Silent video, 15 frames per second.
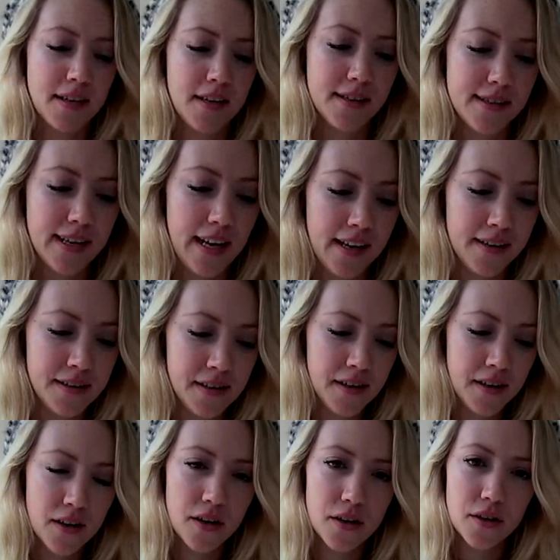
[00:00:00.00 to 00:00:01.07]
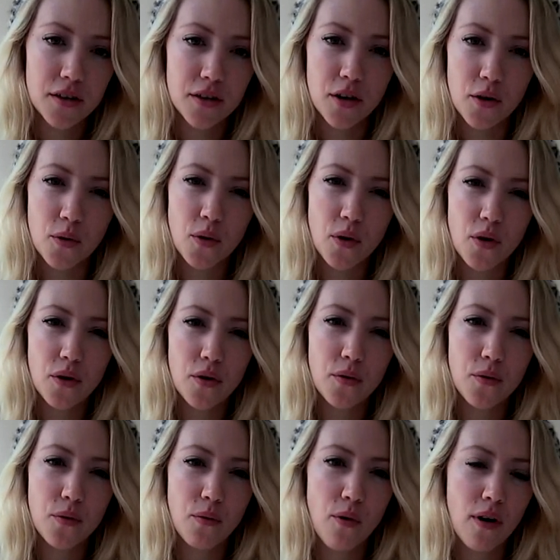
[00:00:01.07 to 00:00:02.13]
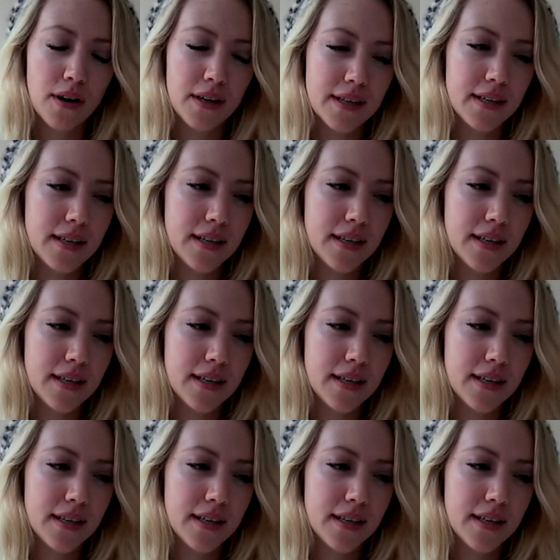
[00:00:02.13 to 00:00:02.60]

and it said, you know, what